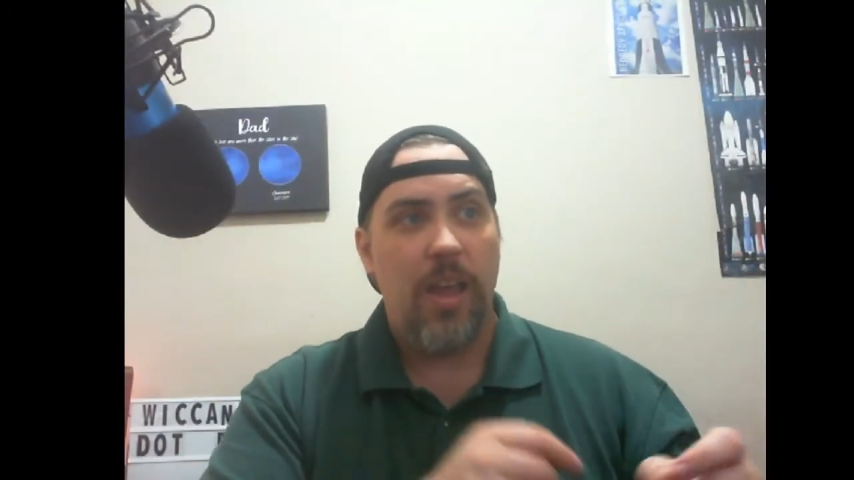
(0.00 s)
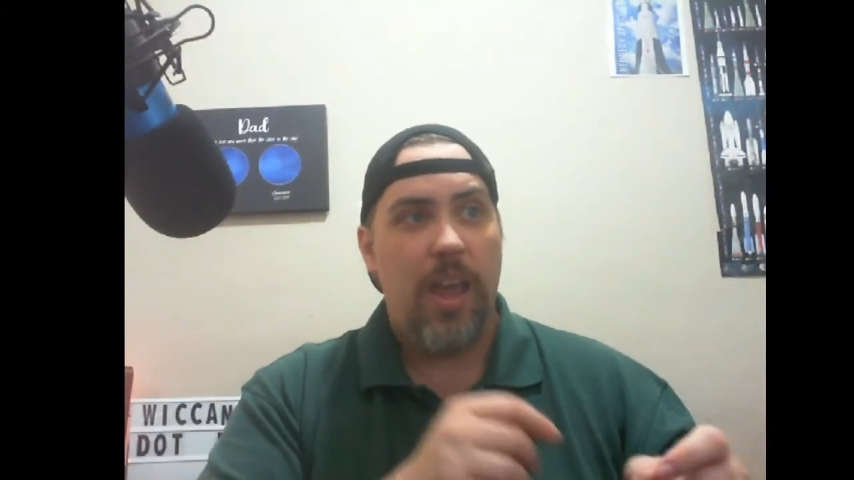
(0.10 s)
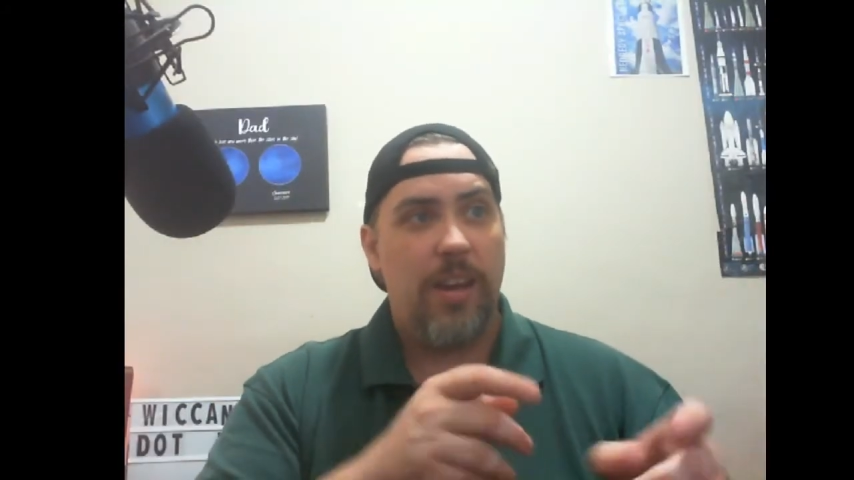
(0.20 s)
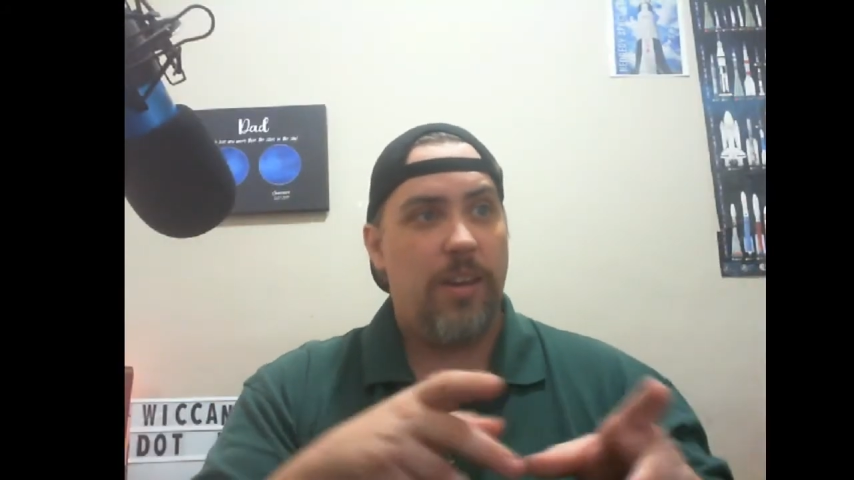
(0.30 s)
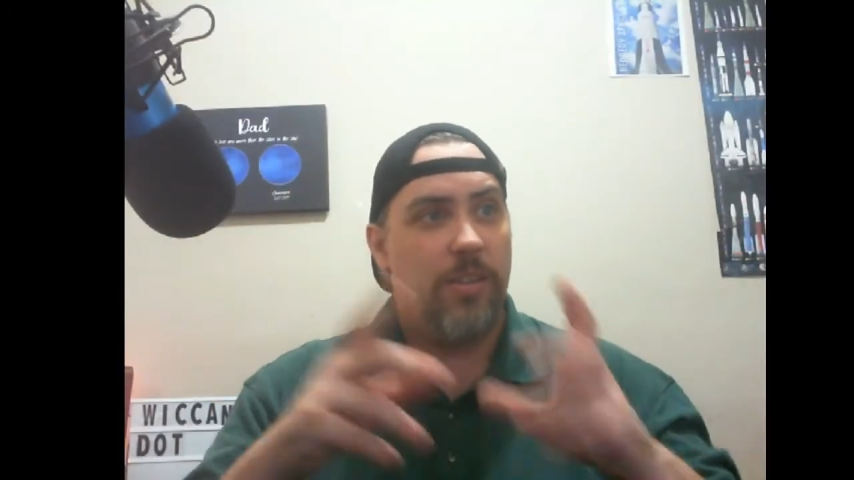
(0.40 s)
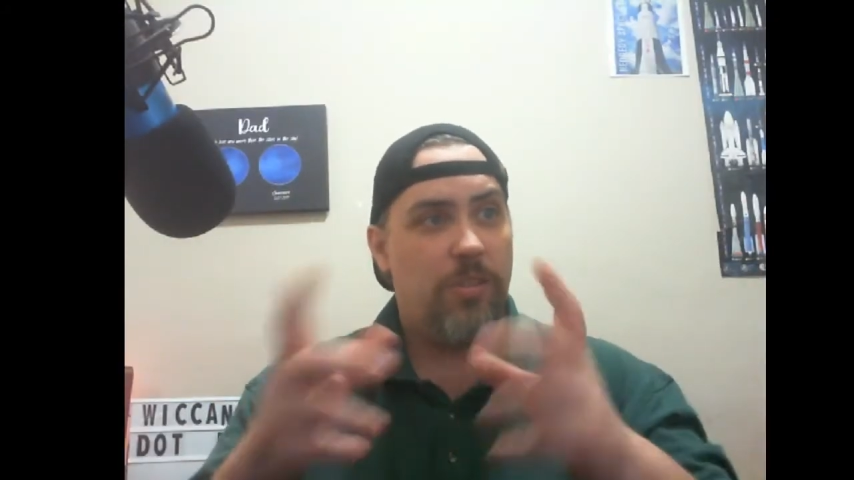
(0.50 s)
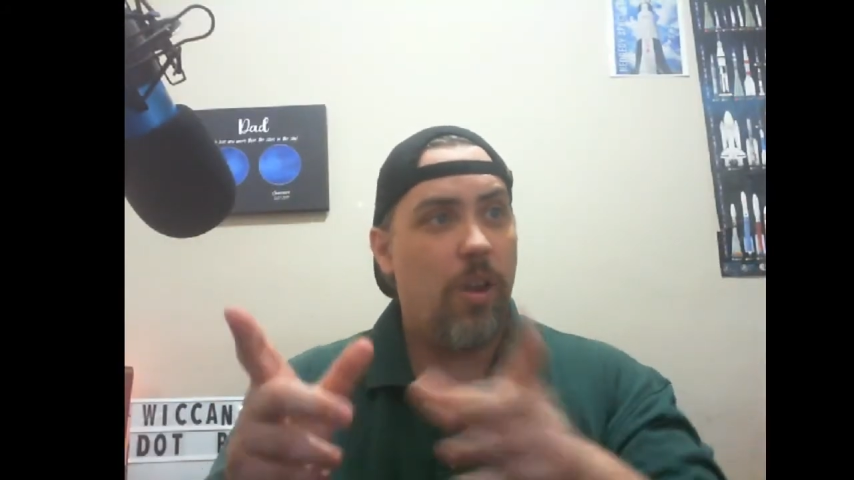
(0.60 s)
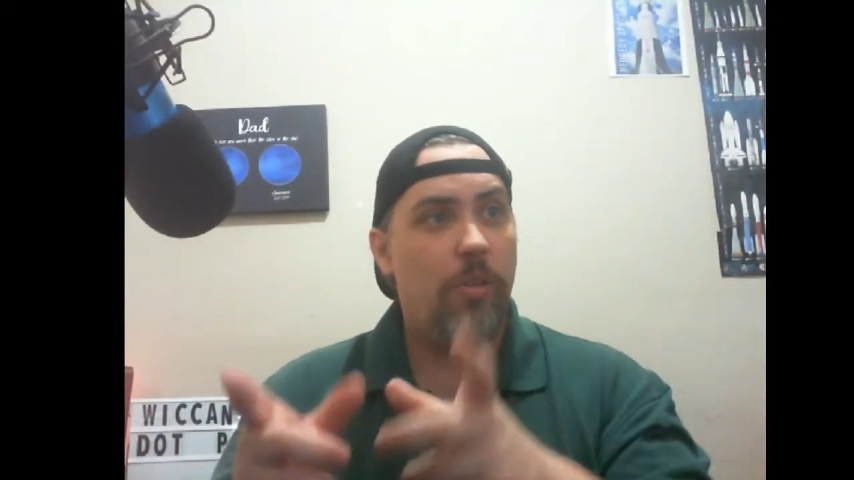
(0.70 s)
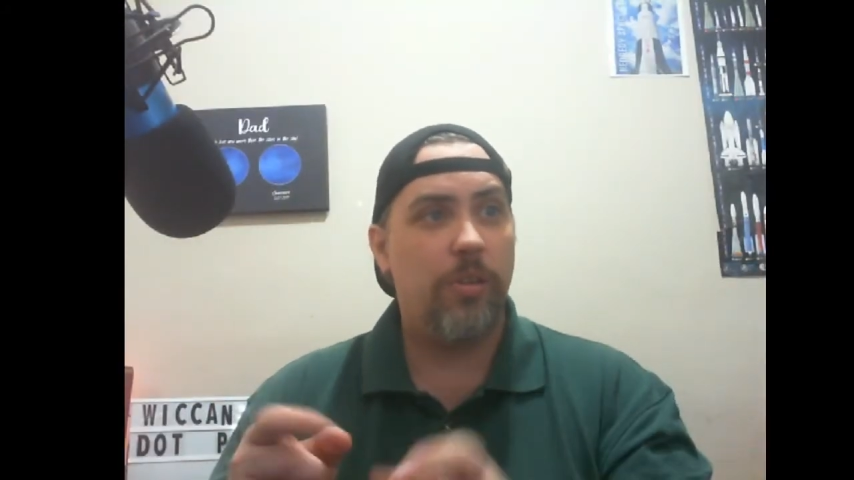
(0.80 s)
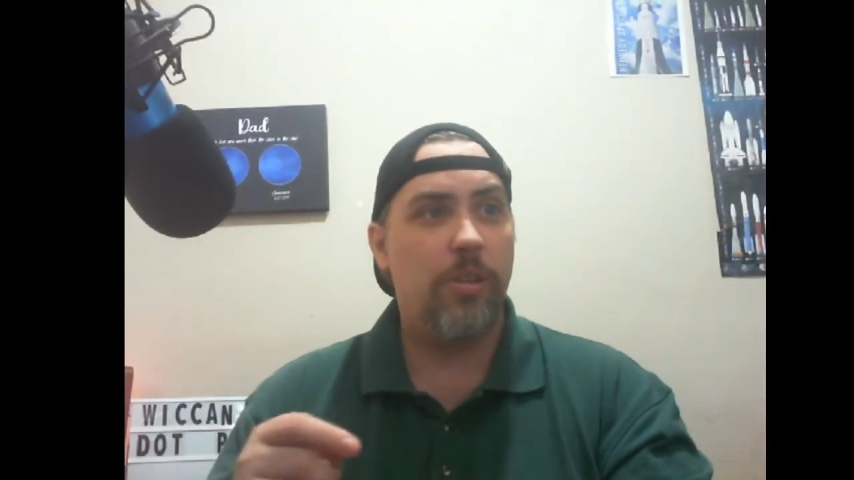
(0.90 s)
and you
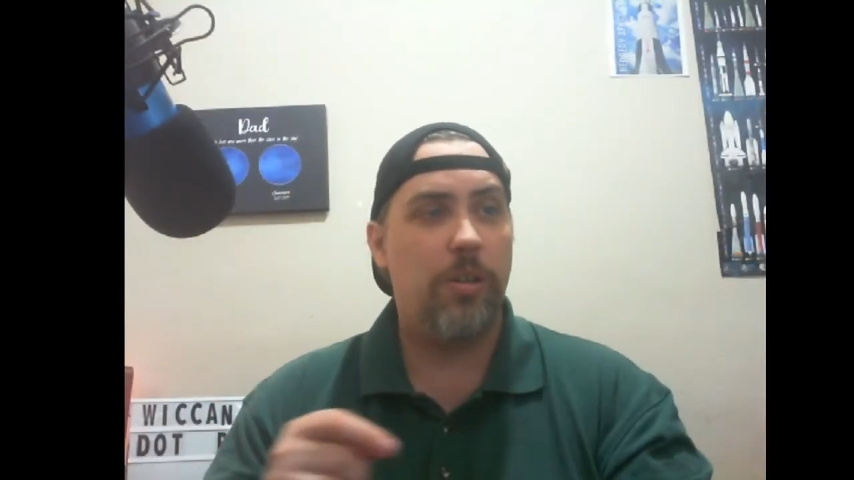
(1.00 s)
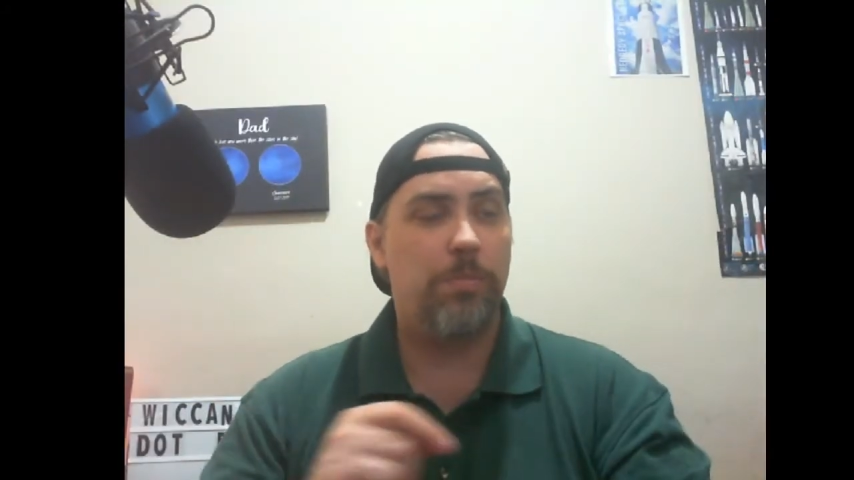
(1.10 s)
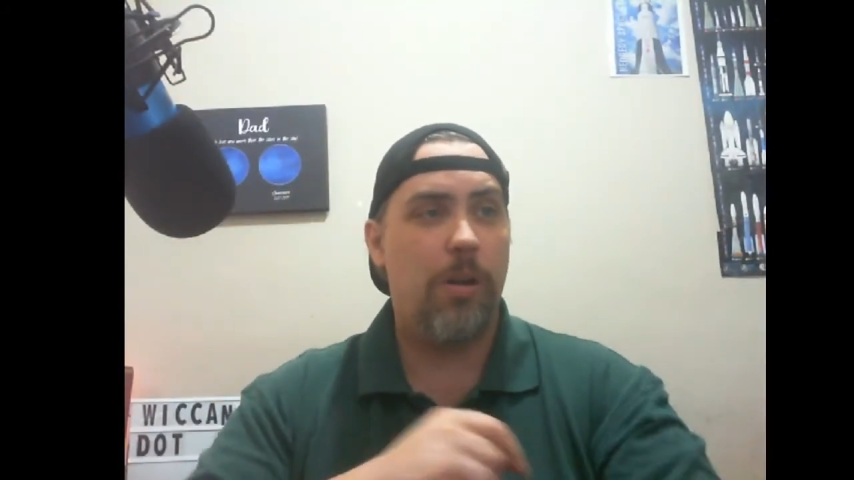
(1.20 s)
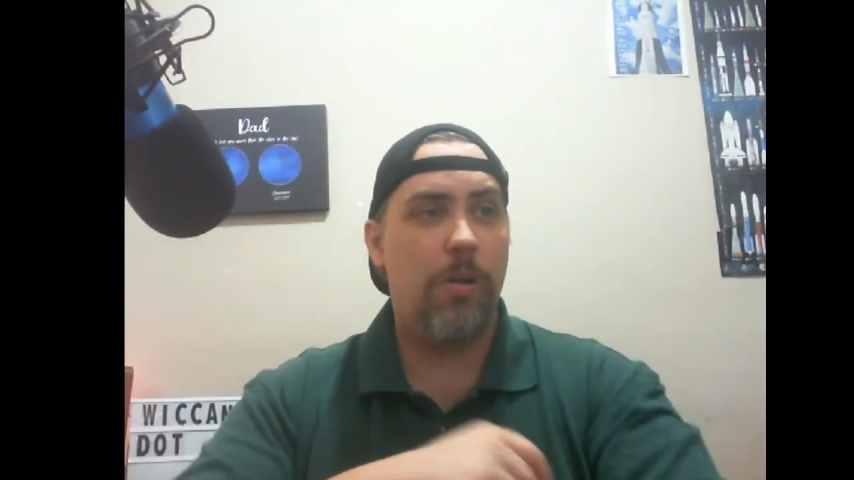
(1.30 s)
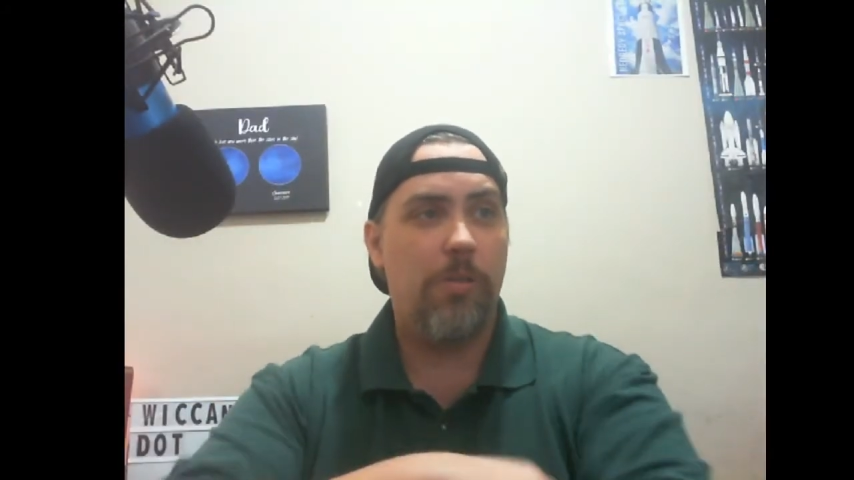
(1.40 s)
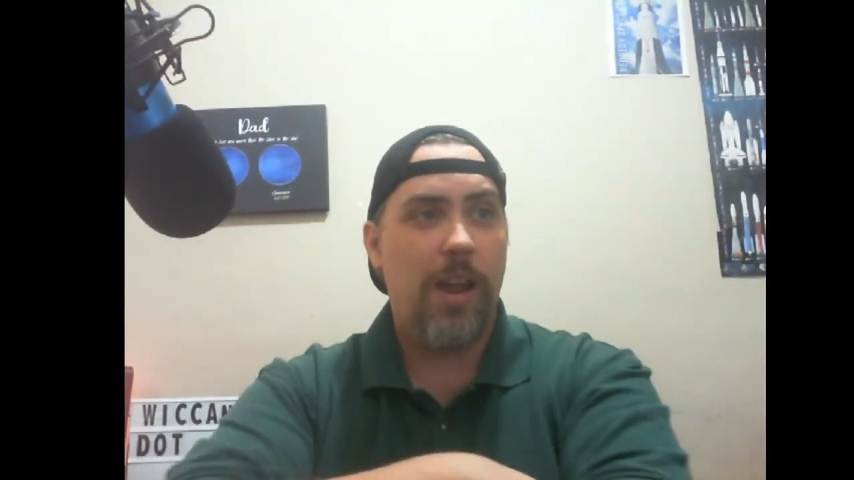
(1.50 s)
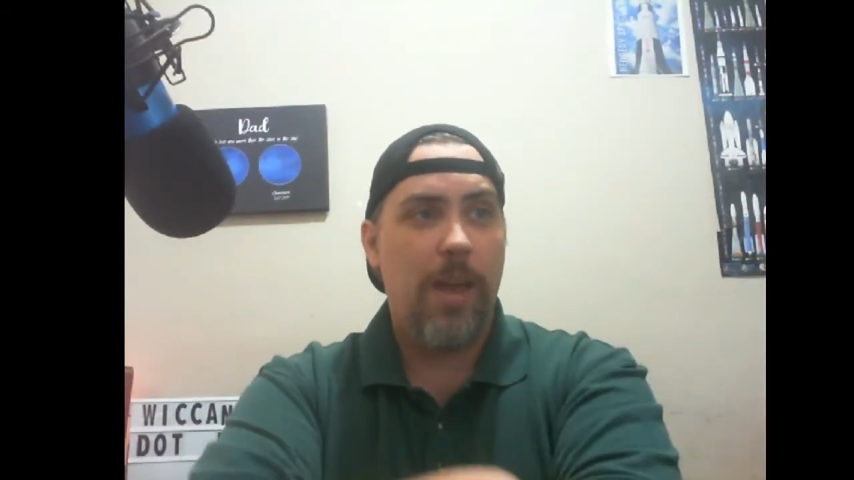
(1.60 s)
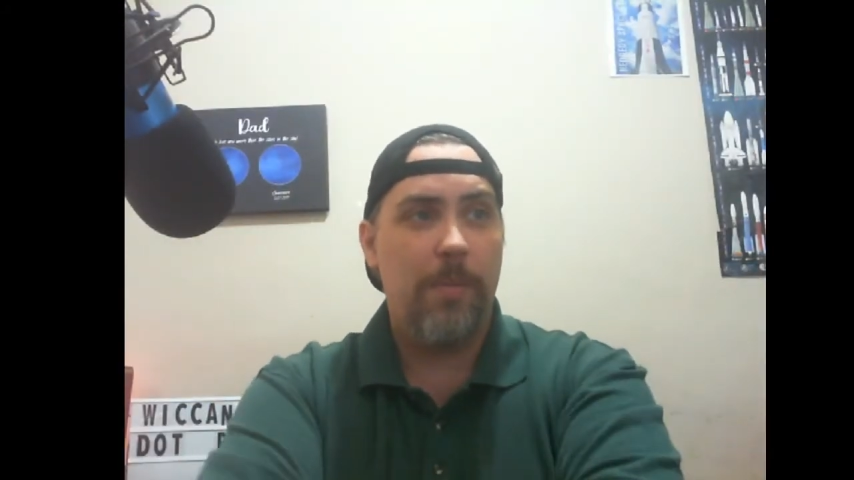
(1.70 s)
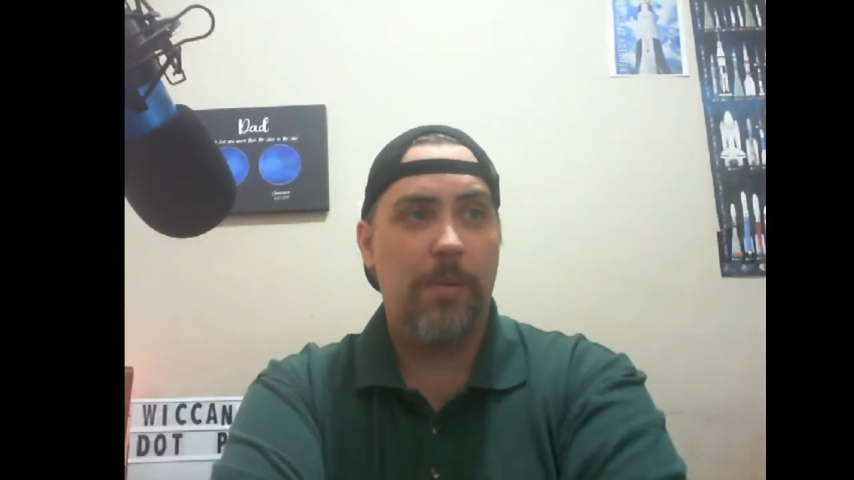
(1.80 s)
install their little program